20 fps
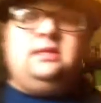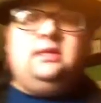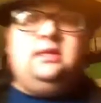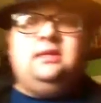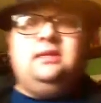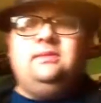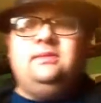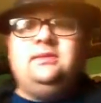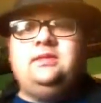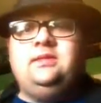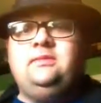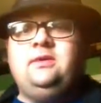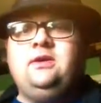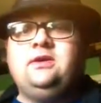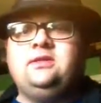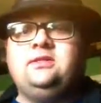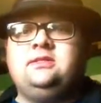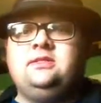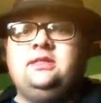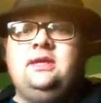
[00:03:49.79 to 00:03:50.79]
time, this is the
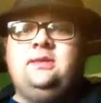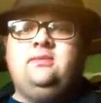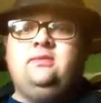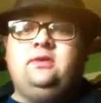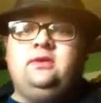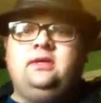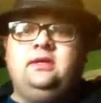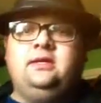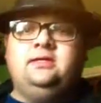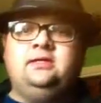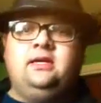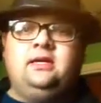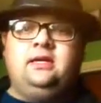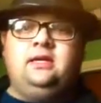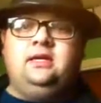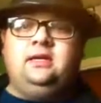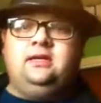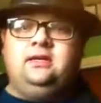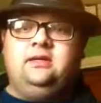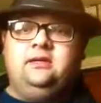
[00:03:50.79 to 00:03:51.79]
American Samurai
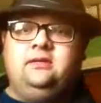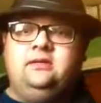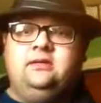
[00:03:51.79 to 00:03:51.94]
saying,